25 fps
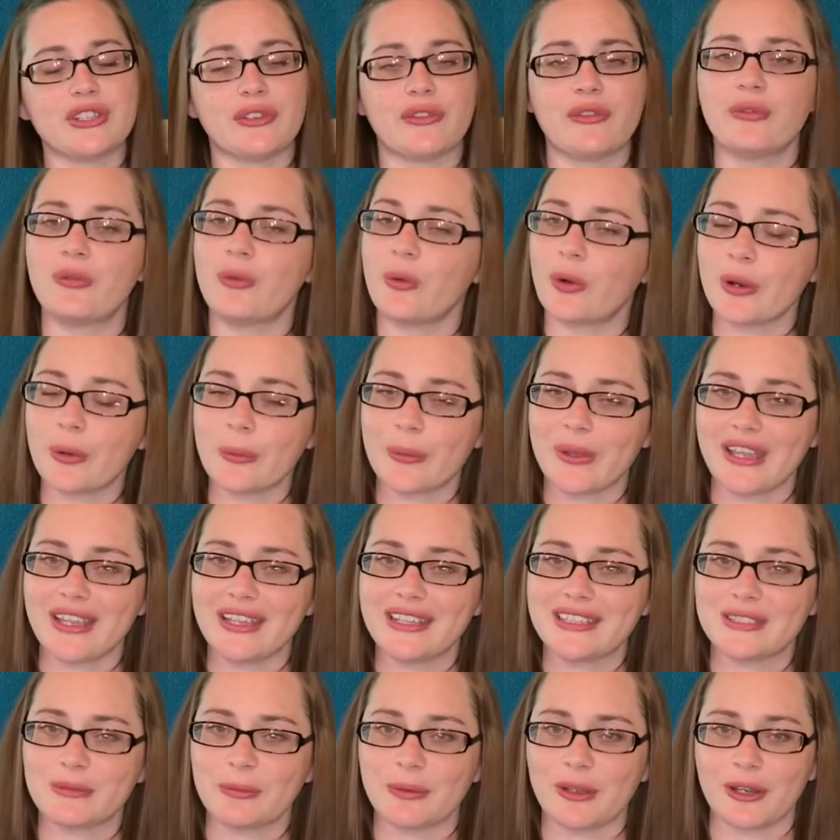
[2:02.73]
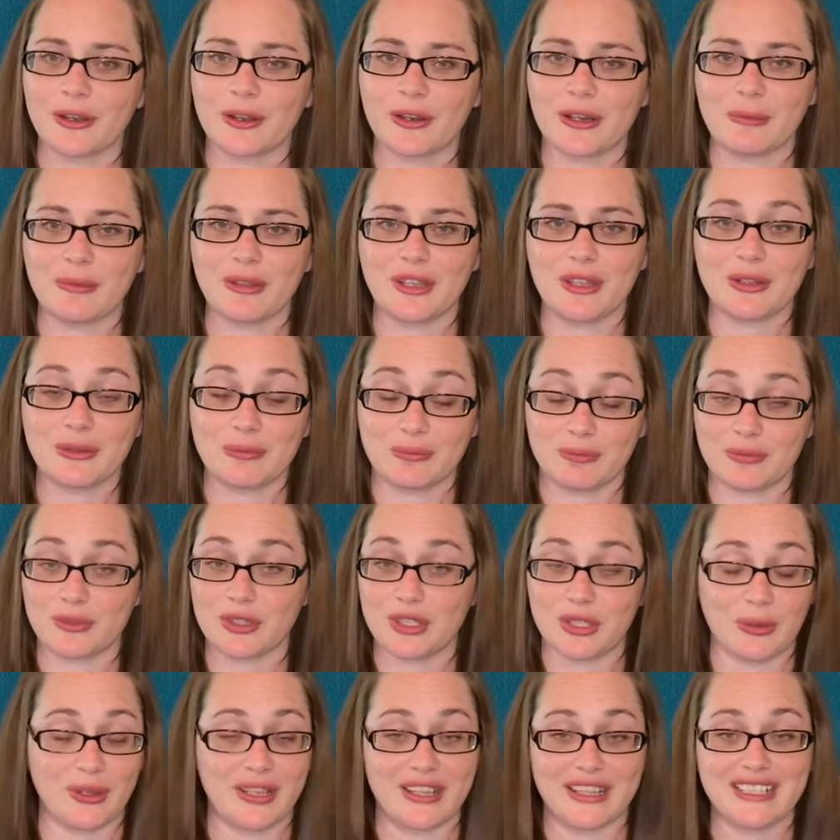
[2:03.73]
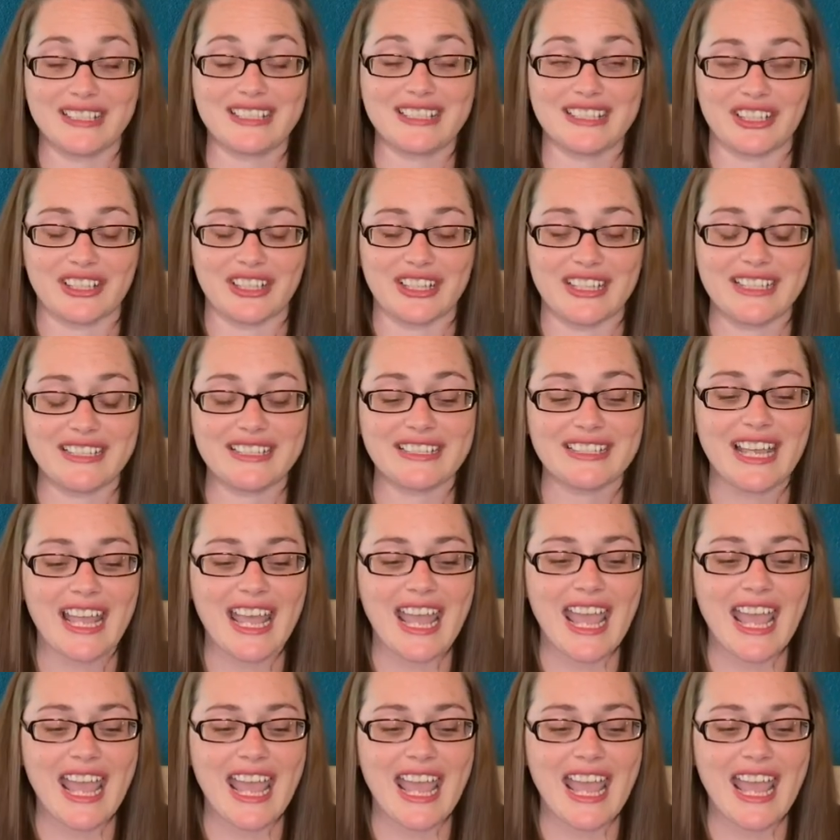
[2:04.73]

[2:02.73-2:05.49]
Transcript: four weeks, we are gonna be doing this series.